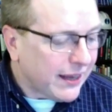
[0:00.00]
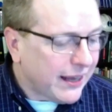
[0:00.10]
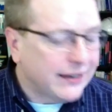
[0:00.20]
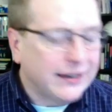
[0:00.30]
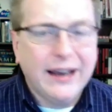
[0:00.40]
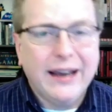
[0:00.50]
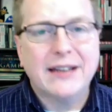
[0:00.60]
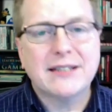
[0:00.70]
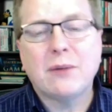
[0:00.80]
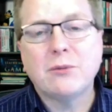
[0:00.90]
And
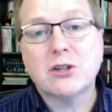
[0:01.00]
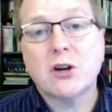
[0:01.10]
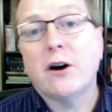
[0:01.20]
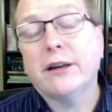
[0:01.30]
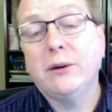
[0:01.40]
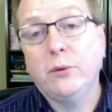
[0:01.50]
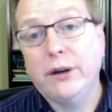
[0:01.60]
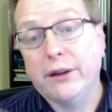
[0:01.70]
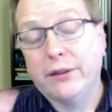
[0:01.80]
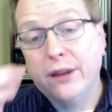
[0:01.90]
as I was talking
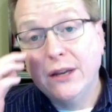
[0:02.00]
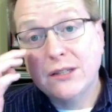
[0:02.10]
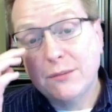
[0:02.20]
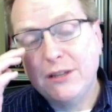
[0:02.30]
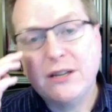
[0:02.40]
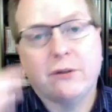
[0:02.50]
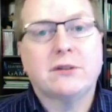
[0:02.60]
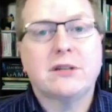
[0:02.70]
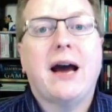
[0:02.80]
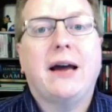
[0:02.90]
with some of these
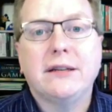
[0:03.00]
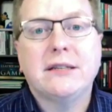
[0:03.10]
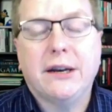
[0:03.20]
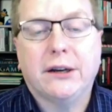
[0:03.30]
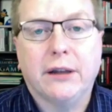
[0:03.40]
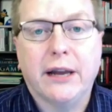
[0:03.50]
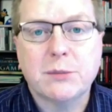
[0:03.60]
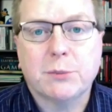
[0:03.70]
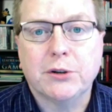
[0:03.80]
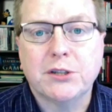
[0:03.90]
other highly technical
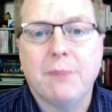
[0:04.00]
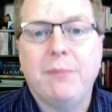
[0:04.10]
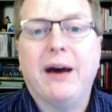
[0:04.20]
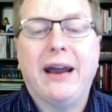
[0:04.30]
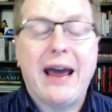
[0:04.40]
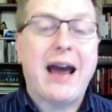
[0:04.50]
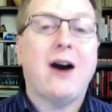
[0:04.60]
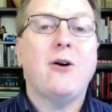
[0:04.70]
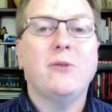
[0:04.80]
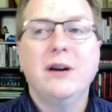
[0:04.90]
experts about
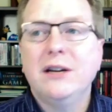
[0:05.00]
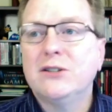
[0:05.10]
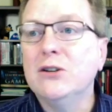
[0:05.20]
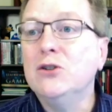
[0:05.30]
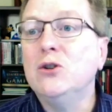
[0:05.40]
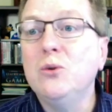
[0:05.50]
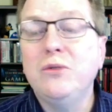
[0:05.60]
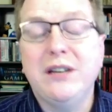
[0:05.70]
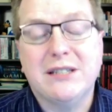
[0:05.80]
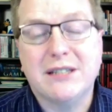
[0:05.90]
how to do
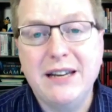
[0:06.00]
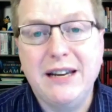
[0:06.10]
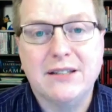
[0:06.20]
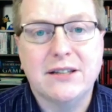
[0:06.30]
these things,